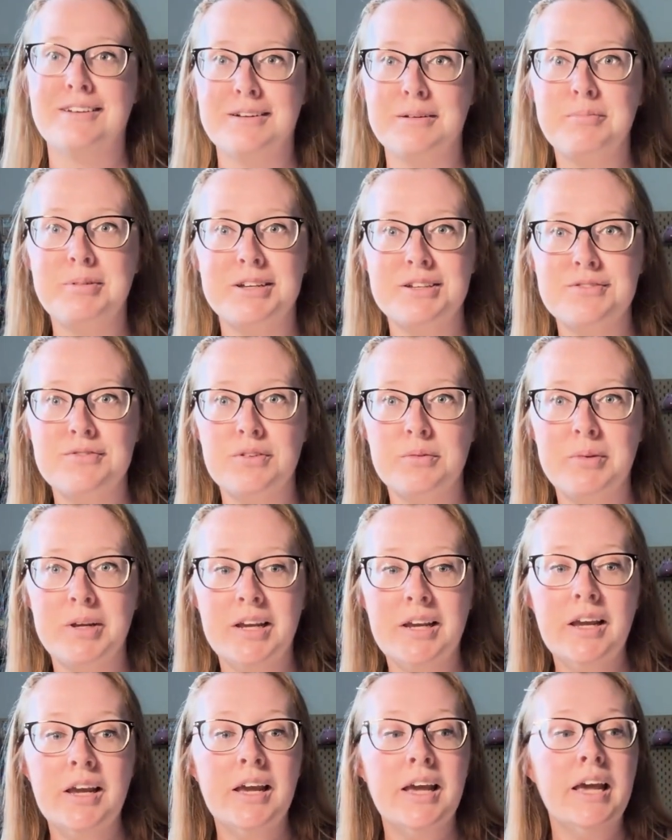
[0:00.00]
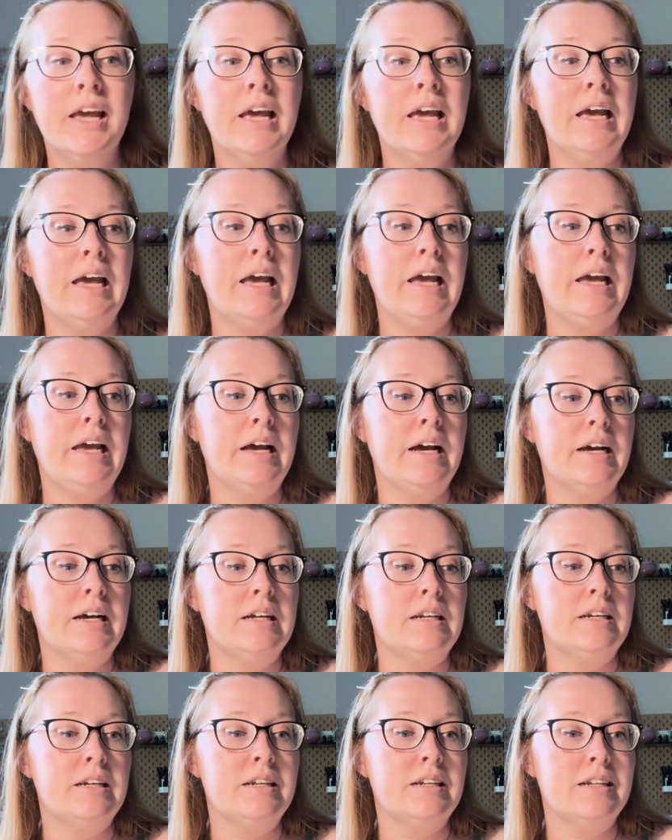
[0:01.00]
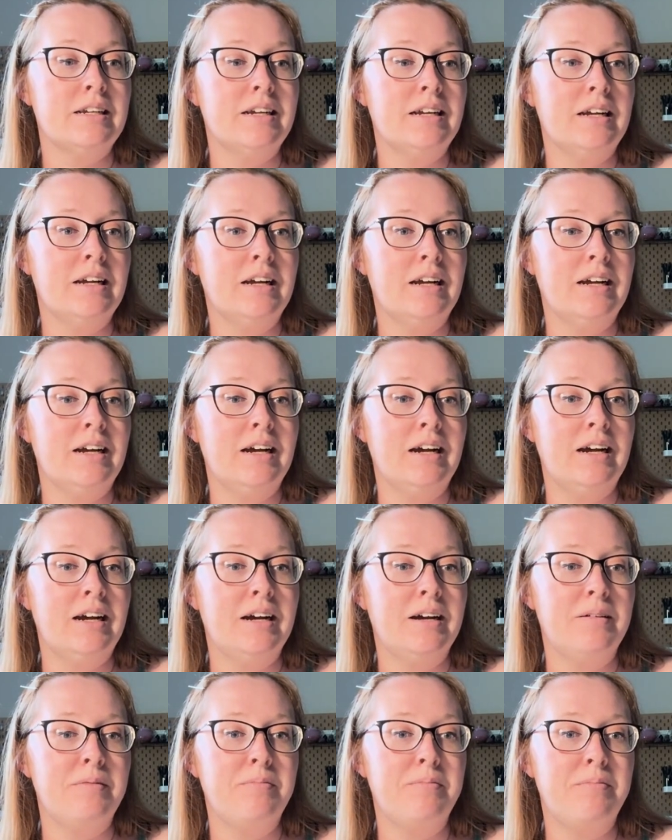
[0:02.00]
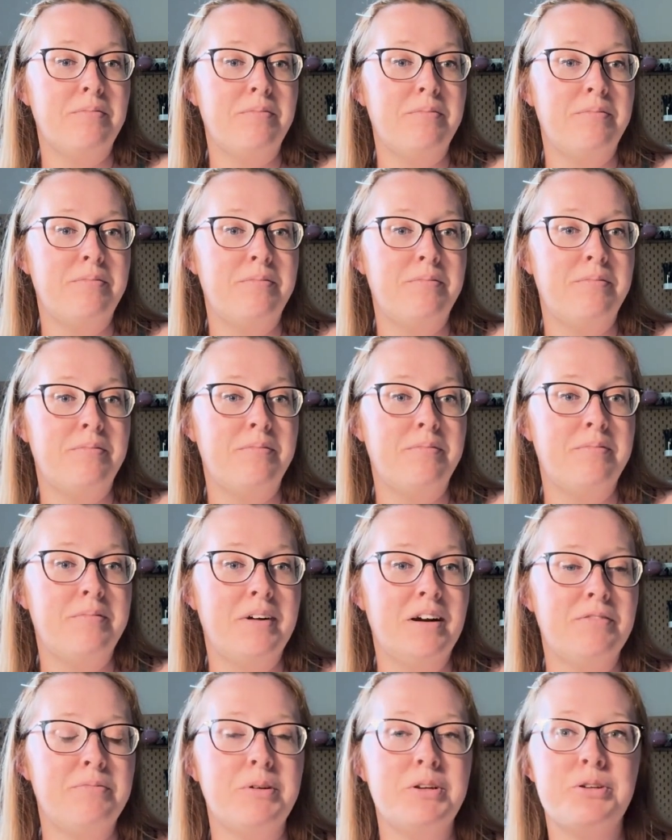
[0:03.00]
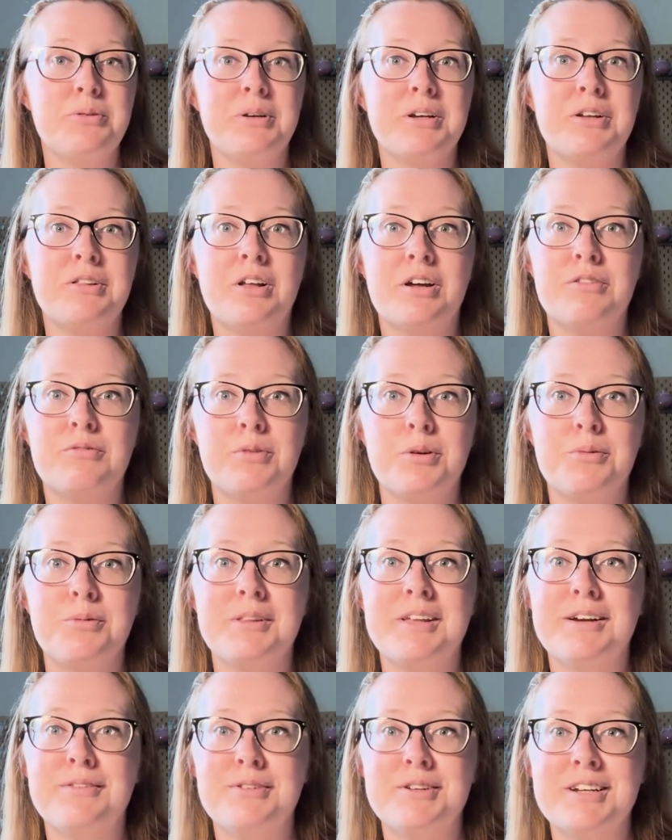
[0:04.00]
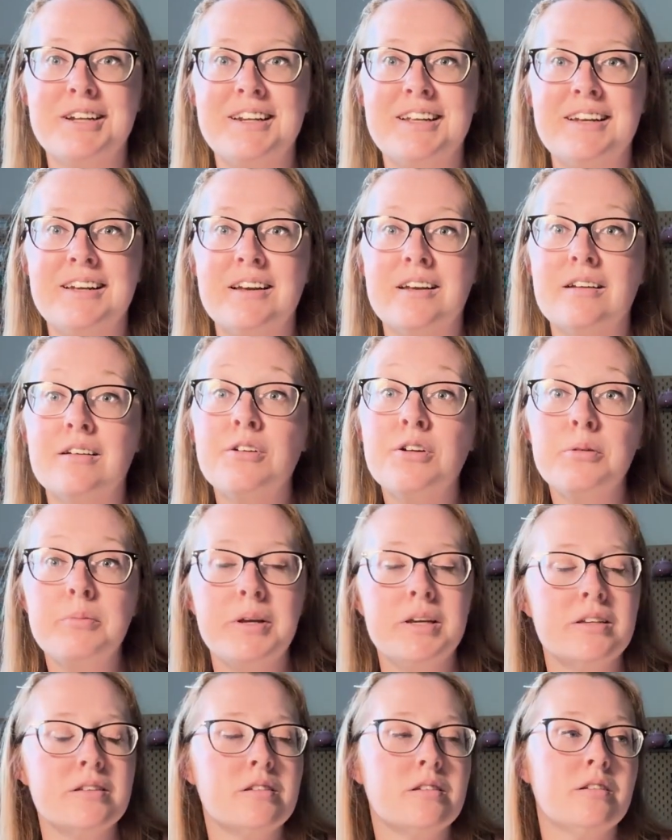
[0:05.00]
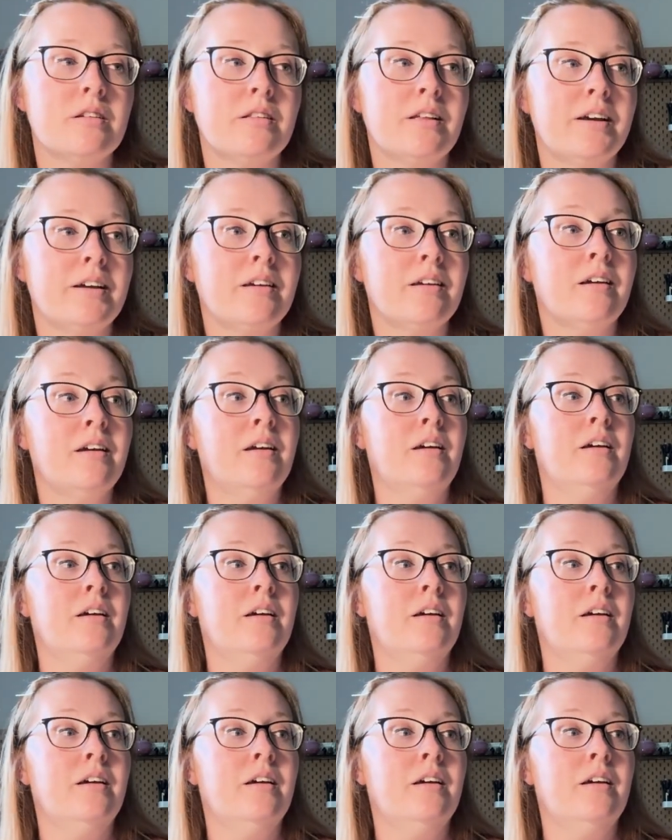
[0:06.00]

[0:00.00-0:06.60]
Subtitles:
into place for me. And I've been doing a lot of work with Aphrodite and Hermes to like